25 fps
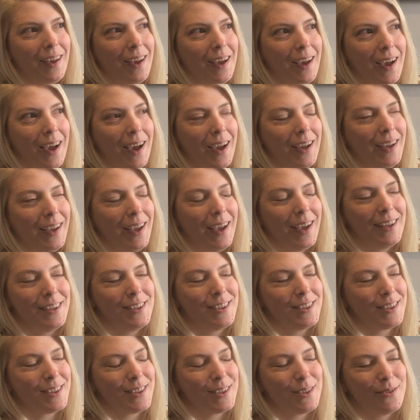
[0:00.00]
I
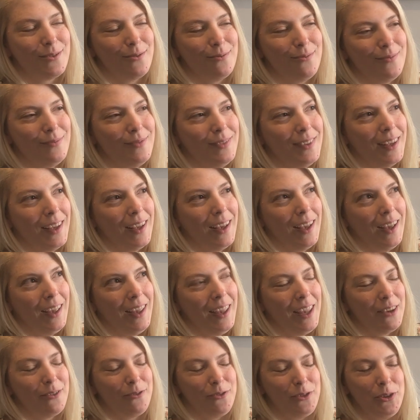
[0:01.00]
just,
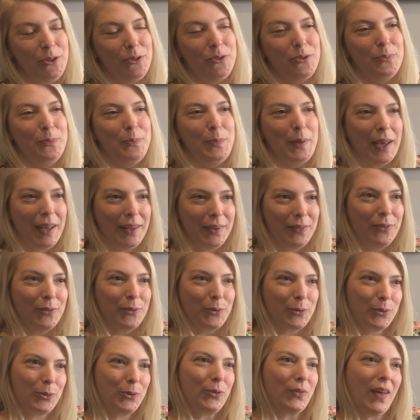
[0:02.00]
if you've been
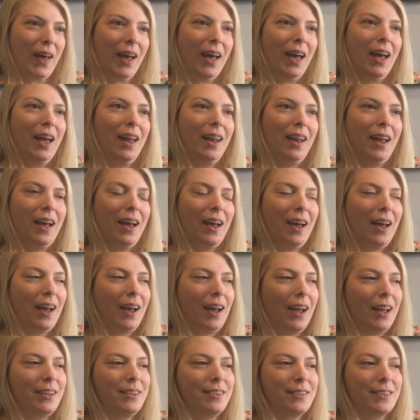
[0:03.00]
through that,
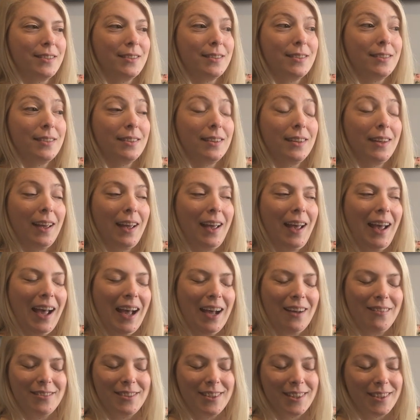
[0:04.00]
I just
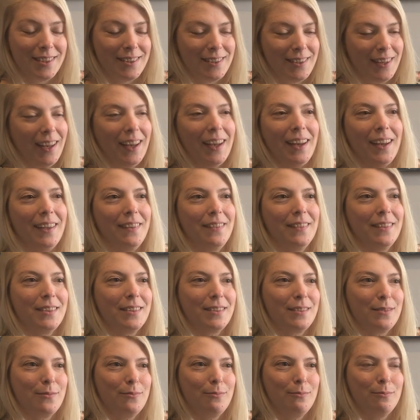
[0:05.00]
have to say in
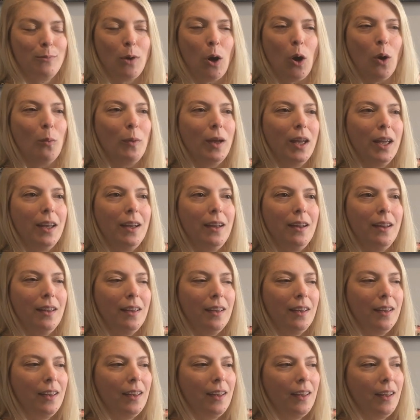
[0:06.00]
this moment
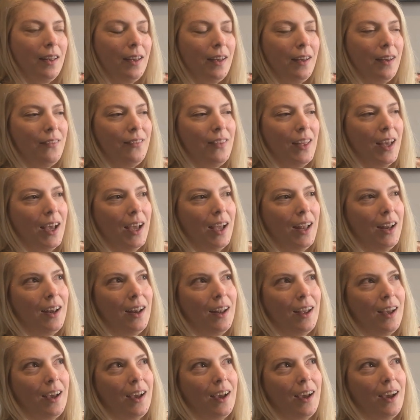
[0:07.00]
that
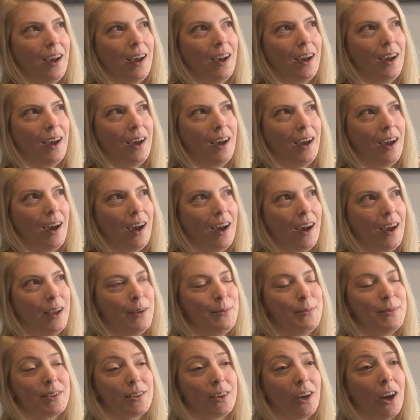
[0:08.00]

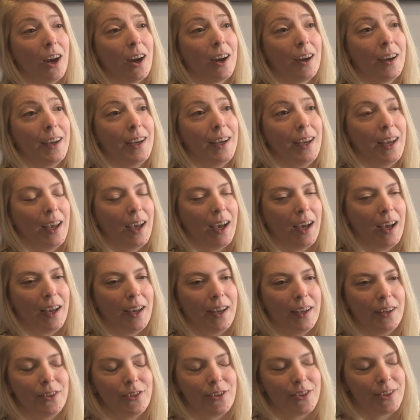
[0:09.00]
I'm sorry,
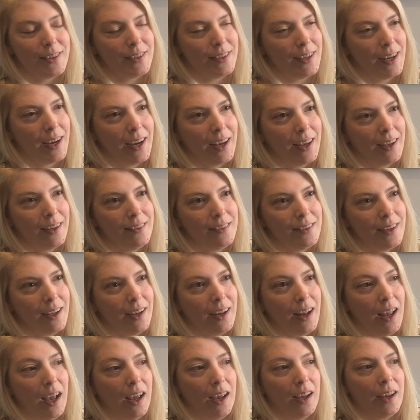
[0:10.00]
I understand,
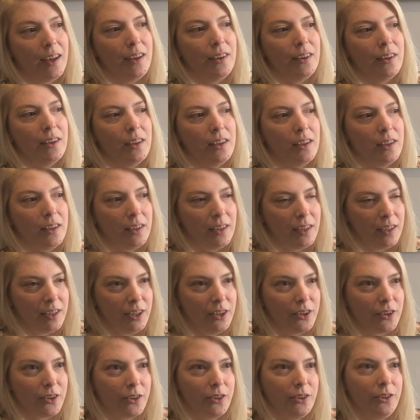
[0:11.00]
and I
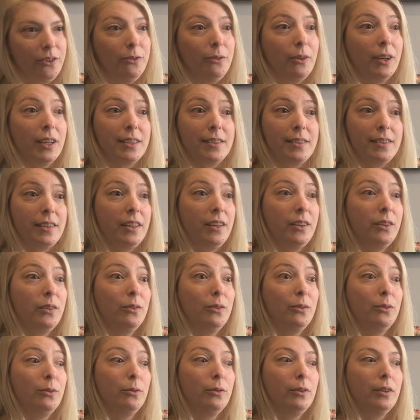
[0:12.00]
hear you, I see
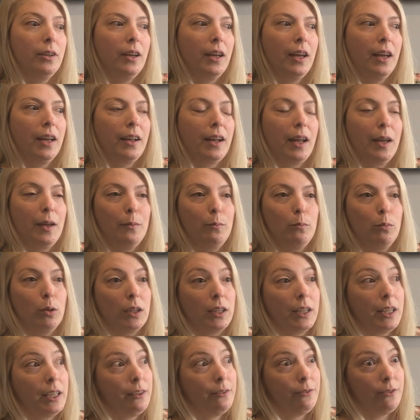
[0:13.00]
you, and I
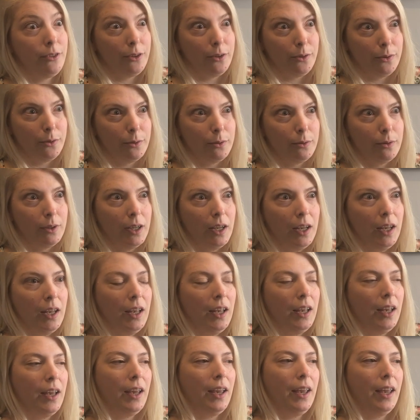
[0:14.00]
believe you,
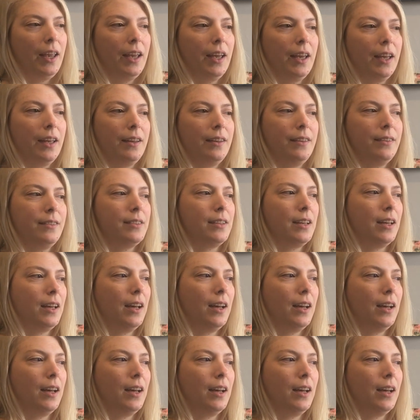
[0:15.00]
and